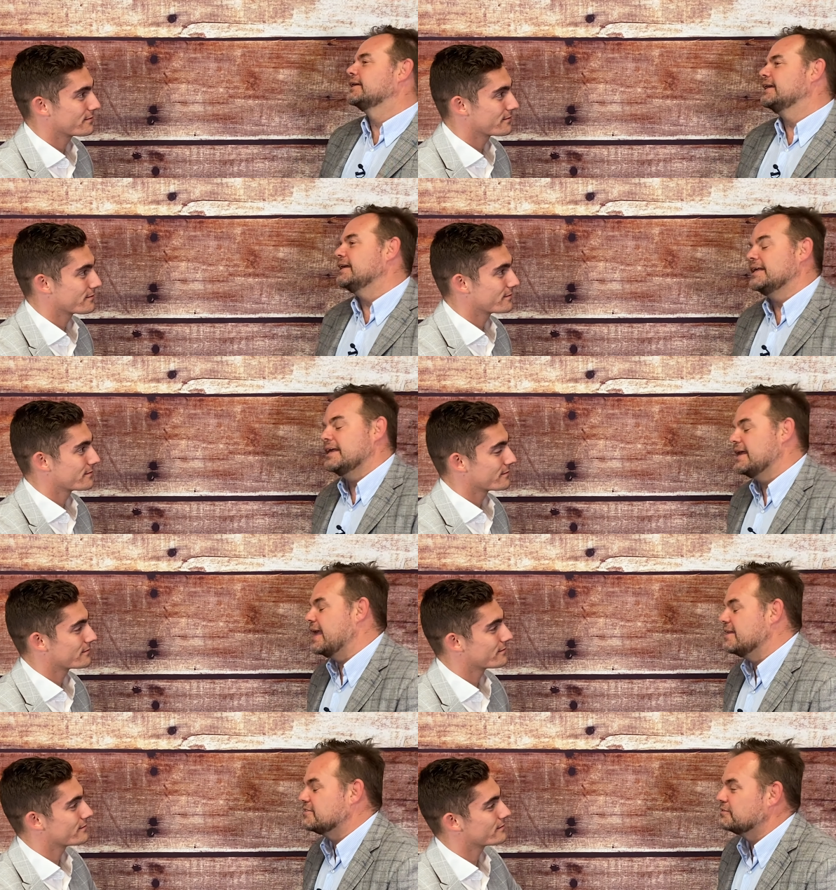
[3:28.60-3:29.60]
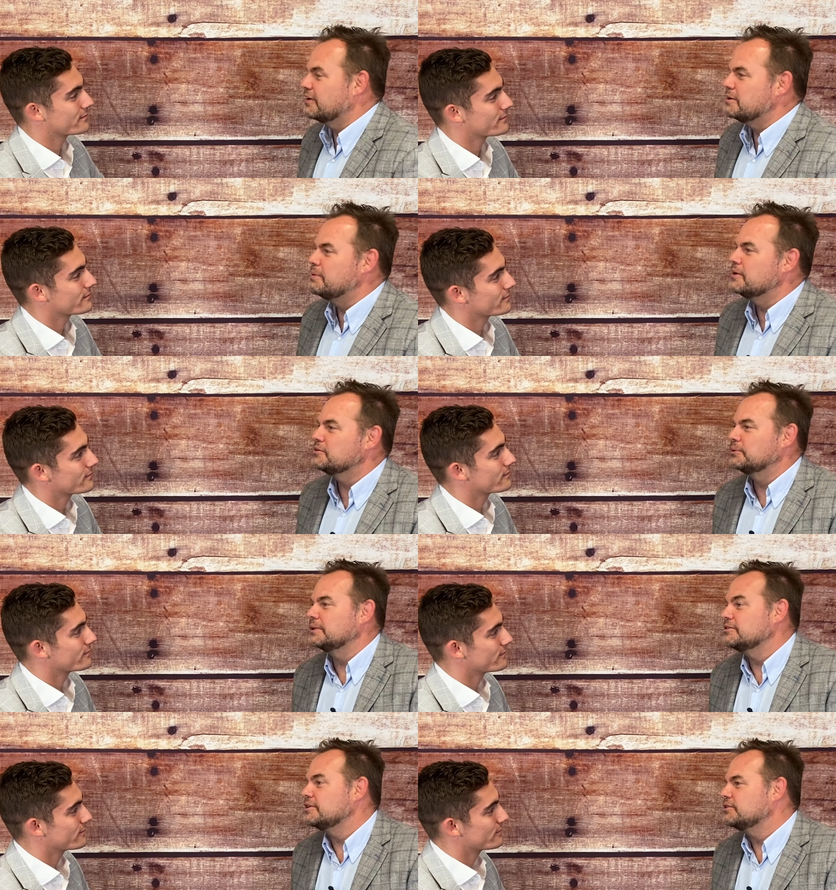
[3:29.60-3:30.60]
Speaker 1: it's a very personal
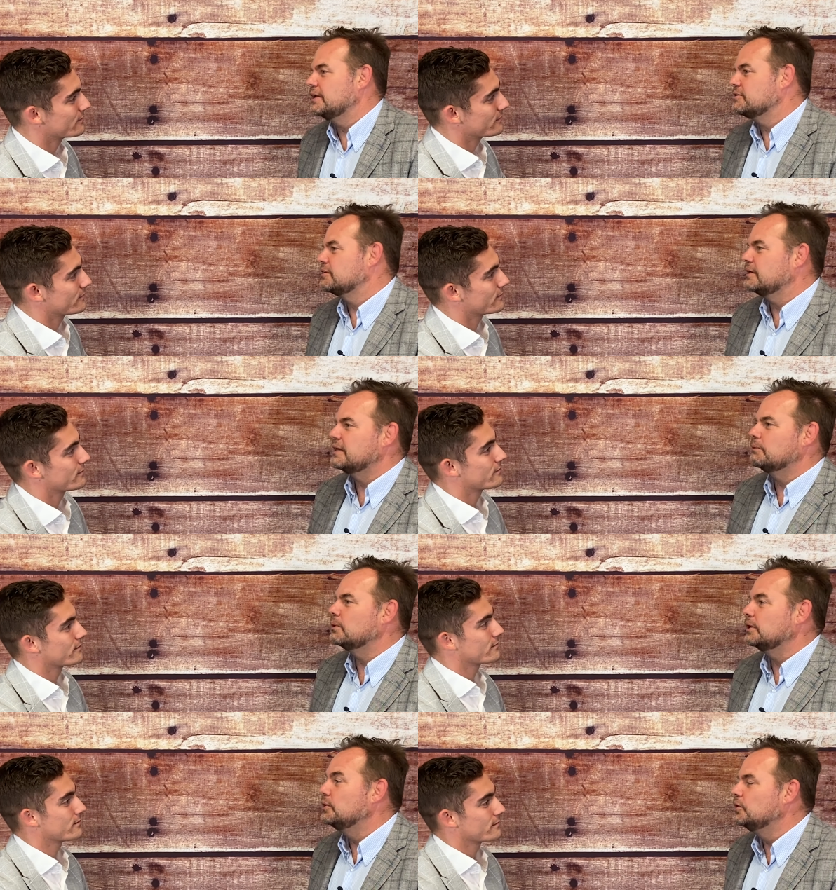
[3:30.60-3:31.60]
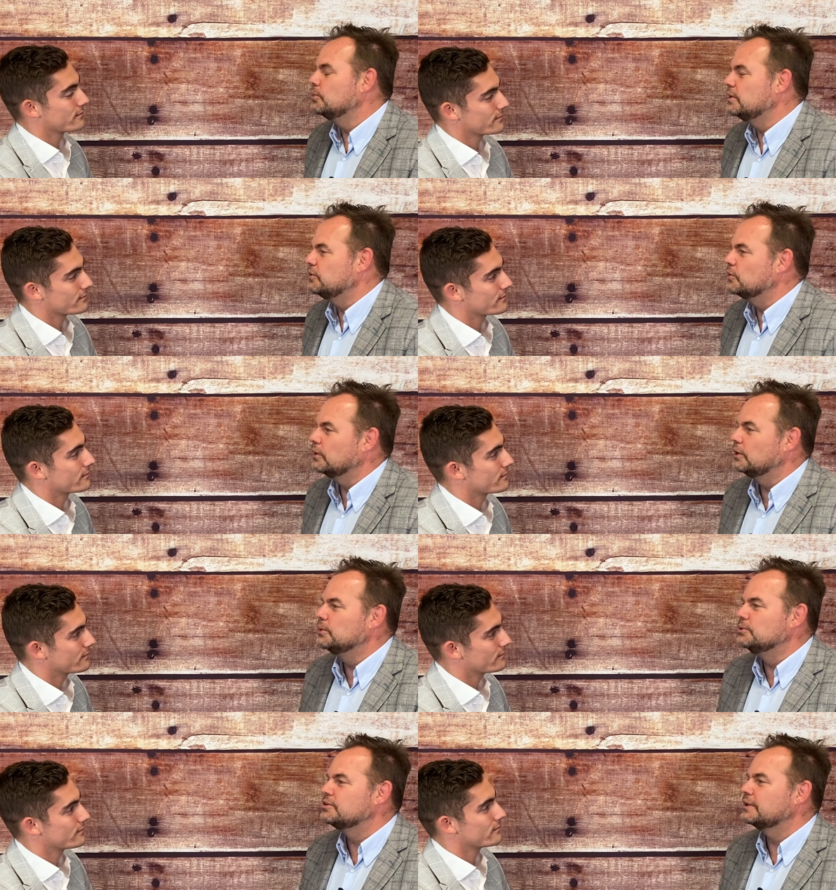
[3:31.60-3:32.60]
decision as to what you do with your
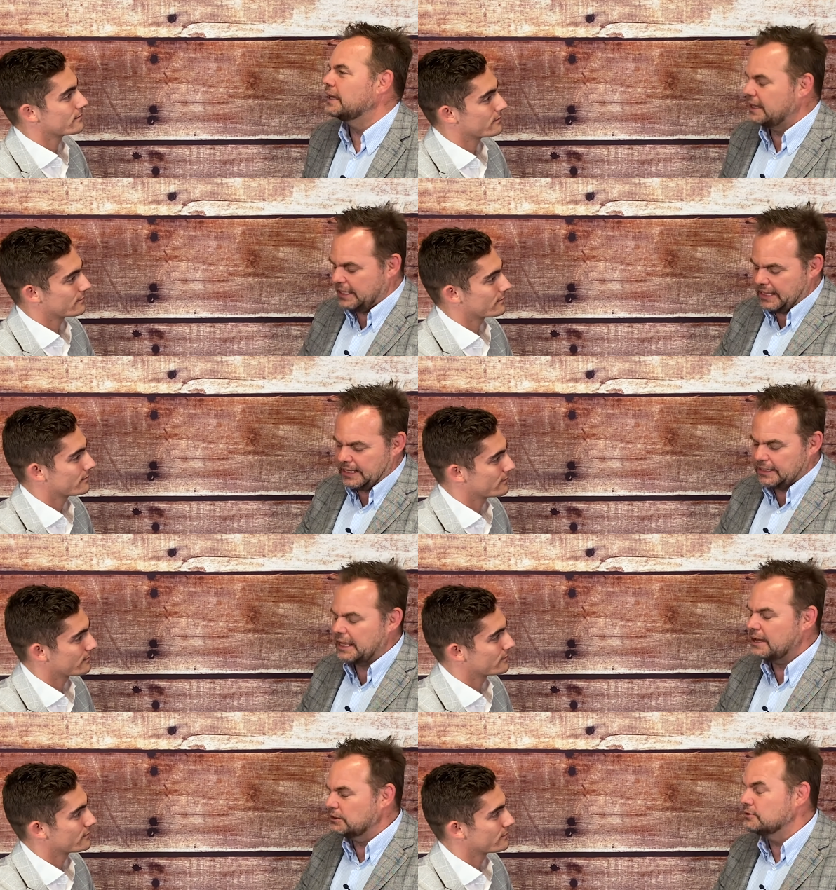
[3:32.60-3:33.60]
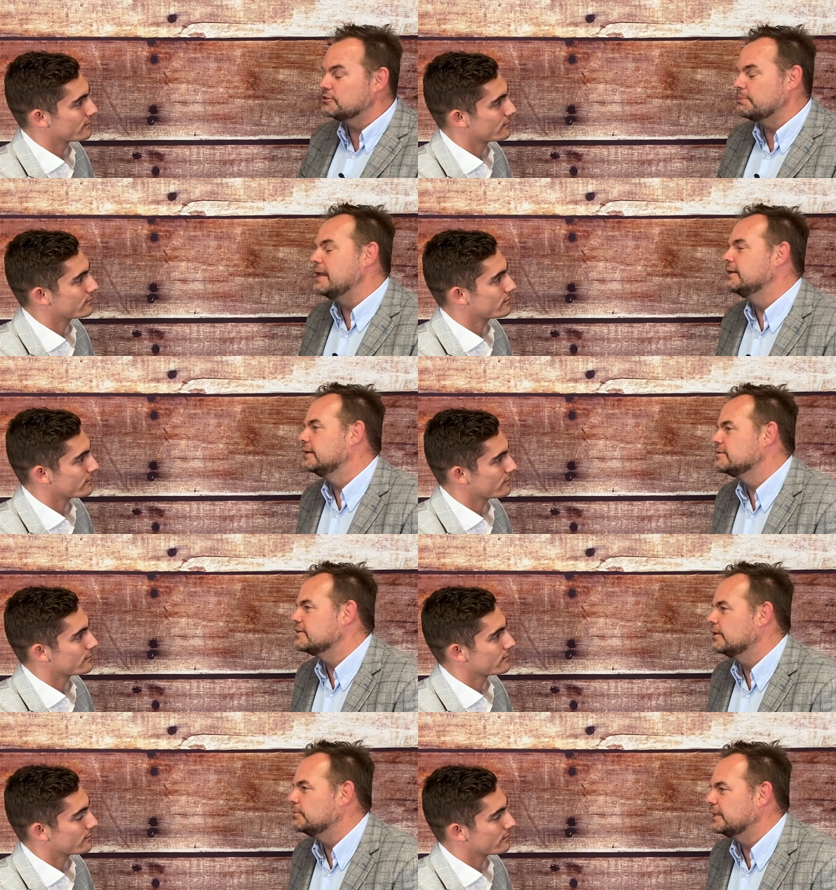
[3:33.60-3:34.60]
loot and how you spend it.
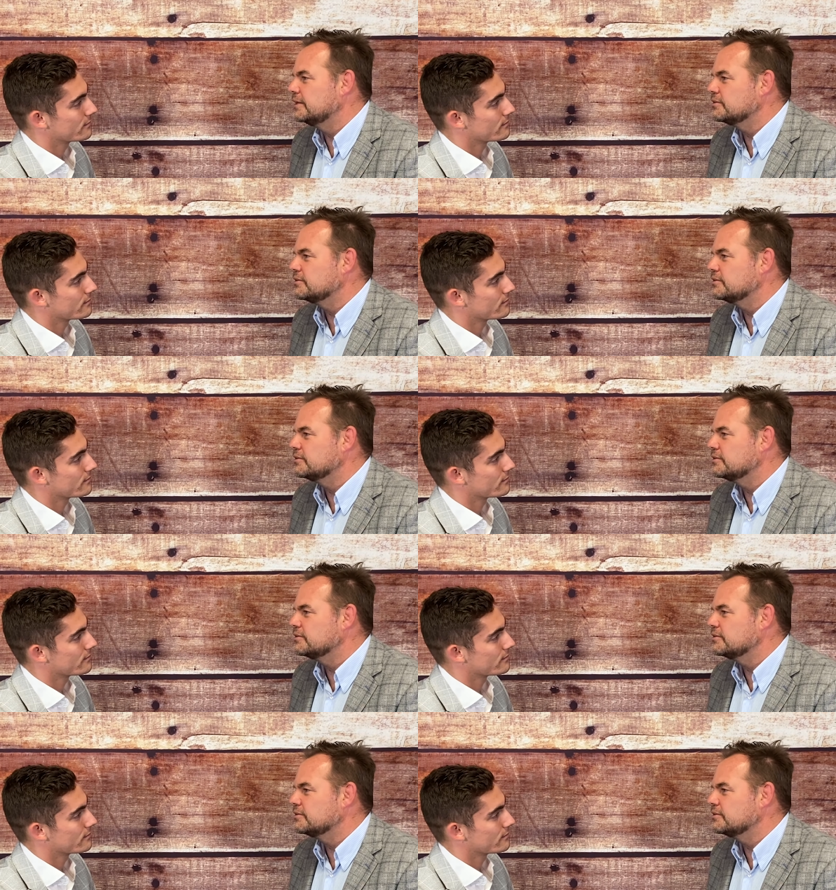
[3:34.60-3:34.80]
So, I mean, there's